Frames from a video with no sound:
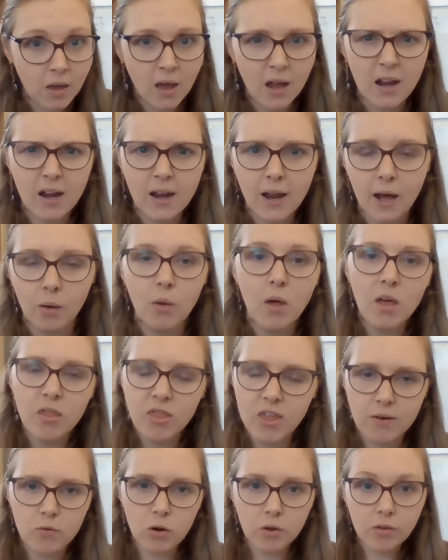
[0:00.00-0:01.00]
Now,
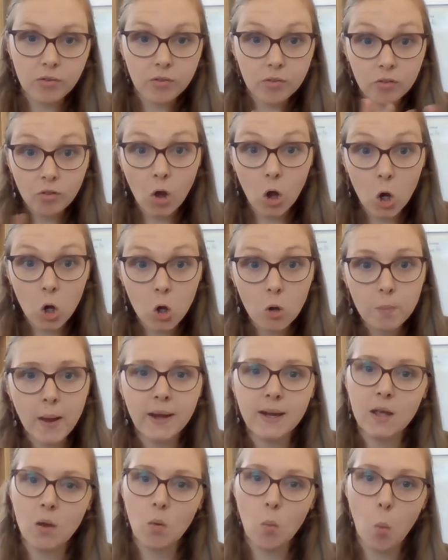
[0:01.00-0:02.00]
there are so
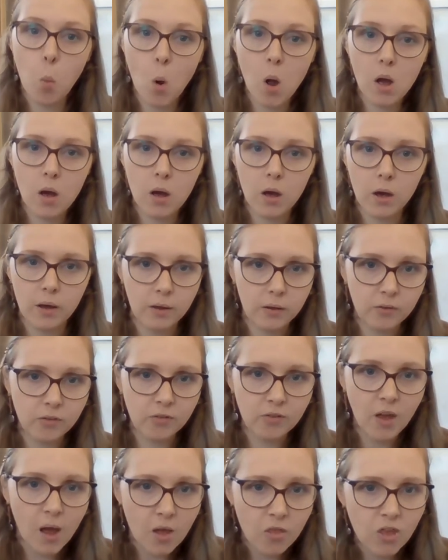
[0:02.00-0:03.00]
many words
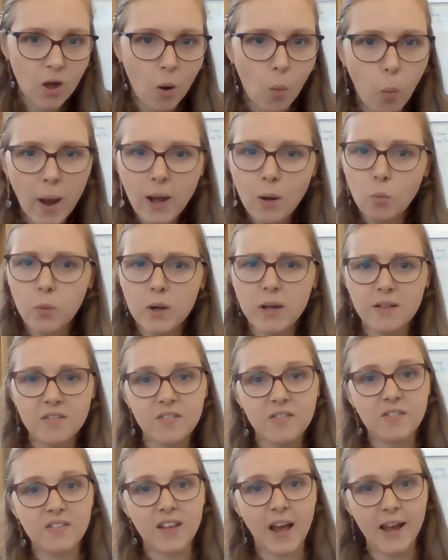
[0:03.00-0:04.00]
that when we
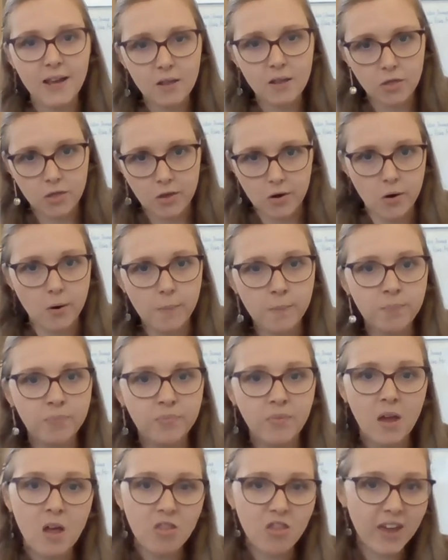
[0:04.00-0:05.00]
say them,
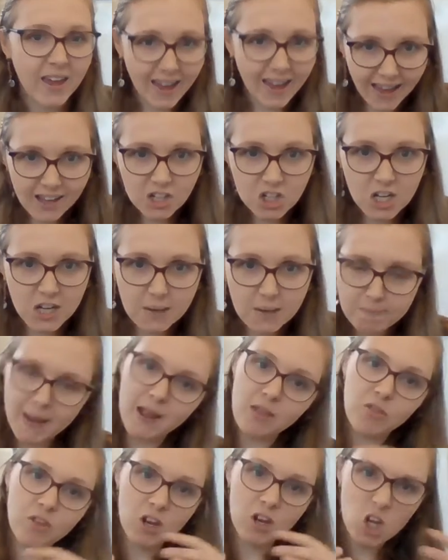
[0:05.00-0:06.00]
they actually
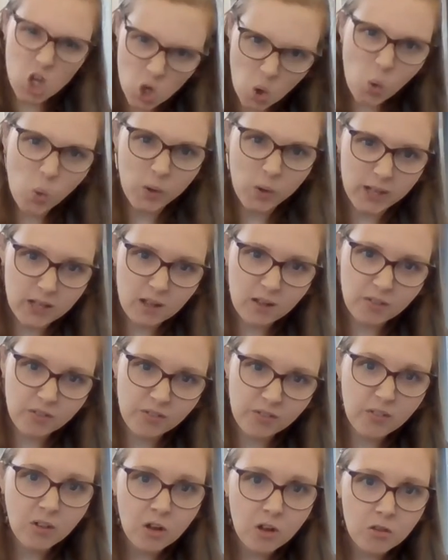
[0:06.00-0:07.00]
make the
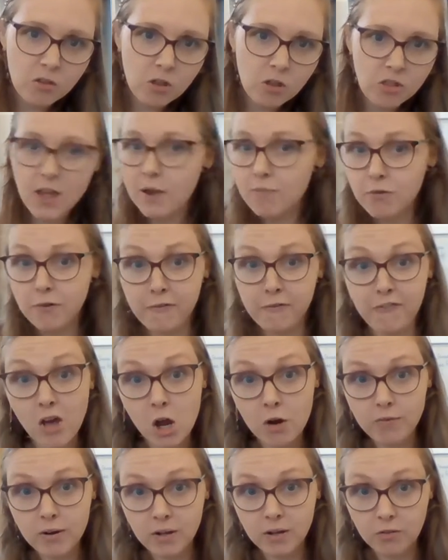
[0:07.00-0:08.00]
noise that they're
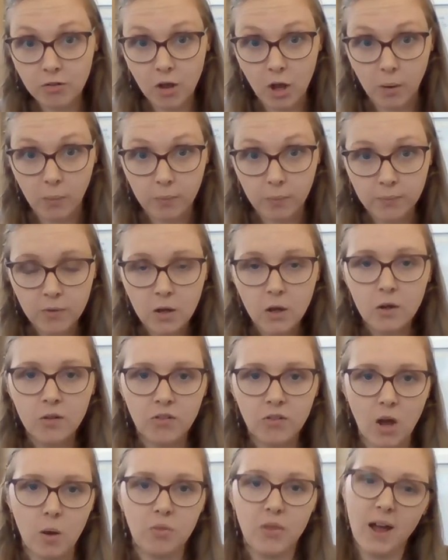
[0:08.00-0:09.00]
referring to.
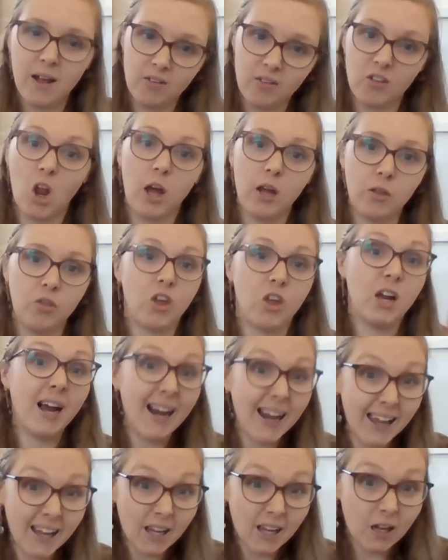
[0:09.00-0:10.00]
So that's like the
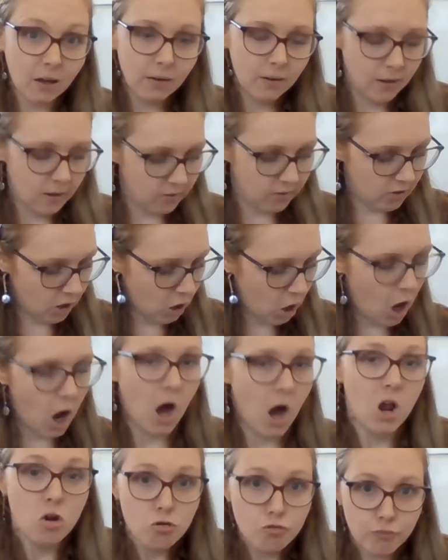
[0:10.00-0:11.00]
click, it's like
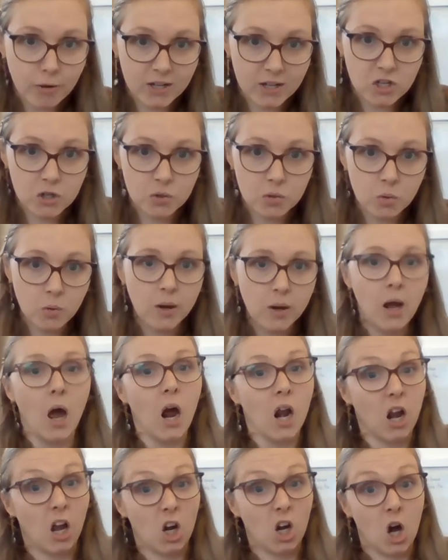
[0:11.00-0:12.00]
a rattle,
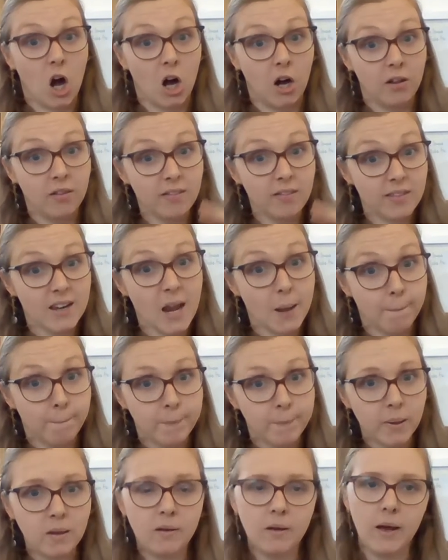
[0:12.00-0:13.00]
like a snip,
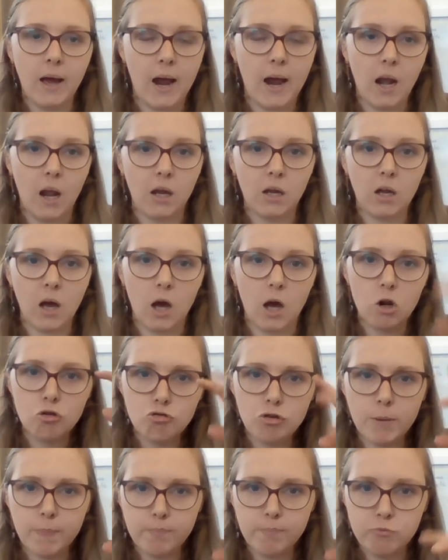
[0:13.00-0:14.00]
and like a
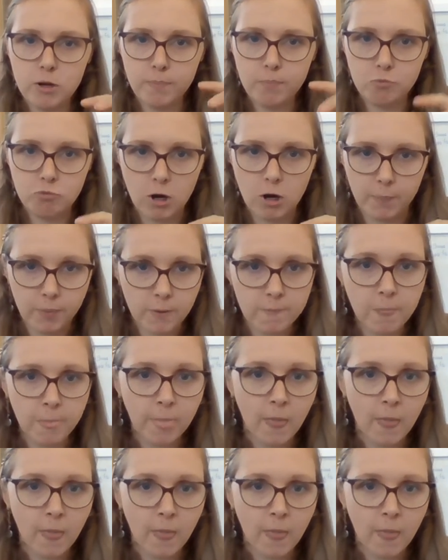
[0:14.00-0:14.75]
drip, drip, drip.